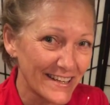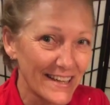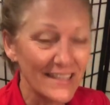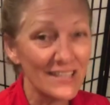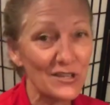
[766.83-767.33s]

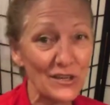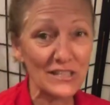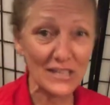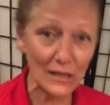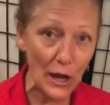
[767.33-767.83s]
you turn it
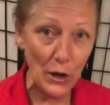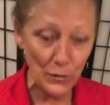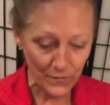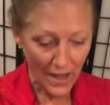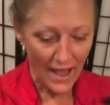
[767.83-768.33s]
to low,
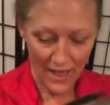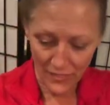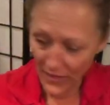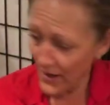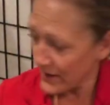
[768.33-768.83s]
and
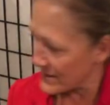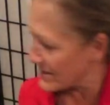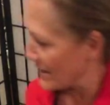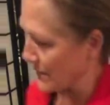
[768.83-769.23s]
this